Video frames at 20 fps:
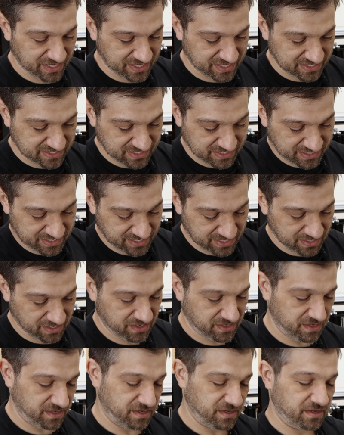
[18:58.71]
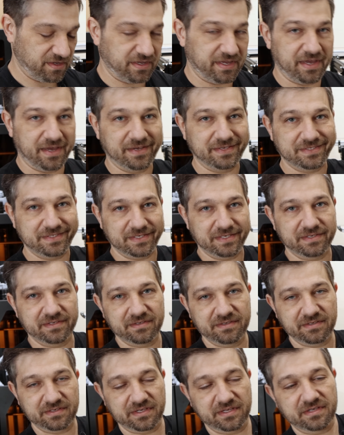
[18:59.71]
easily. Yeah, see,
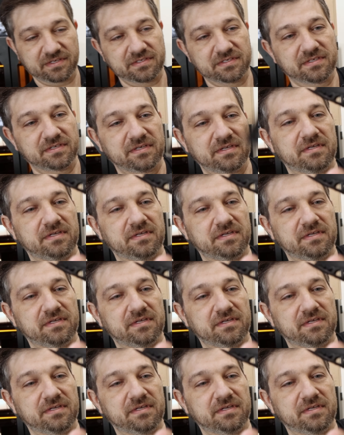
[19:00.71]
look at this.